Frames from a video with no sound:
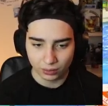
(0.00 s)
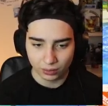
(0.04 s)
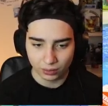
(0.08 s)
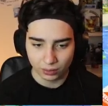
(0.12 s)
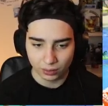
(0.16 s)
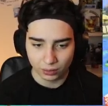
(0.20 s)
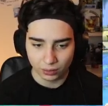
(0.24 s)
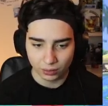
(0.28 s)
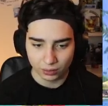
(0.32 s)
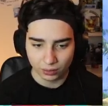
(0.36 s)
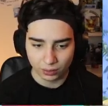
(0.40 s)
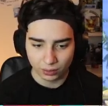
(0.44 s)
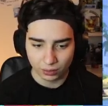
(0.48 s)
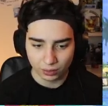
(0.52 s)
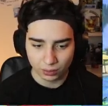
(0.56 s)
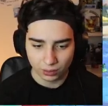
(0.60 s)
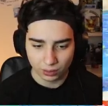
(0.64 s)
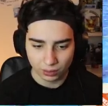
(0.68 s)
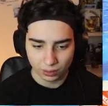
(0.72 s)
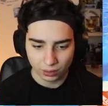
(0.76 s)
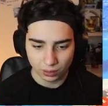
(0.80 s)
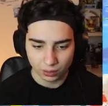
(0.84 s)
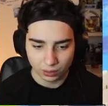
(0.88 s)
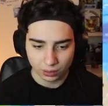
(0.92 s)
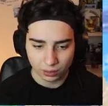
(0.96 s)

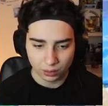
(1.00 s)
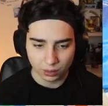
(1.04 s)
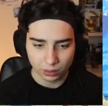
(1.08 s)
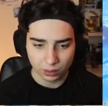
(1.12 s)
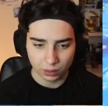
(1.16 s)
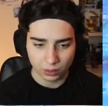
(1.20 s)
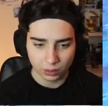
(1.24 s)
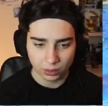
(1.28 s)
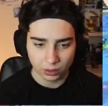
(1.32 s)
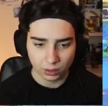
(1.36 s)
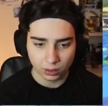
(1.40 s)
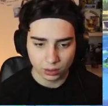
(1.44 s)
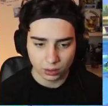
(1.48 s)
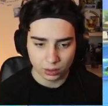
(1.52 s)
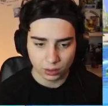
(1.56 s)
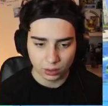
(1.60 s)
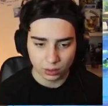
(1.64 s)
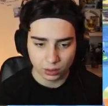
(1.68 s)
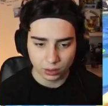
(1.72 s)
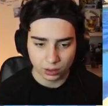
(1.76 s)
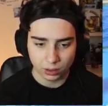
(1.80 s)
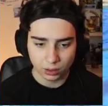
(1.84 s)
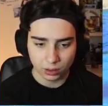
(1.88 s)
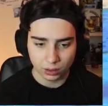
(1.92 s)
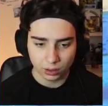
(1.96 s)

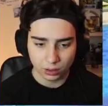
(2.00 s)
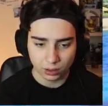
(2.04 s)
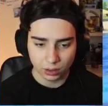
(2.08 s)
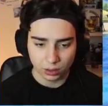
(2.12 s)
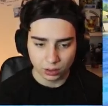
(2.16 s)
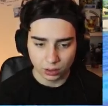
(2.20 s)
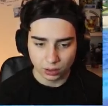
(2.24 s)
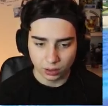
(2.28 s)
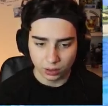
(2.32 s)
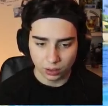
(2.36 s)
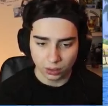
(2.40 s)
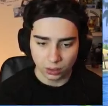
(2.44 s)
Nobody speaks.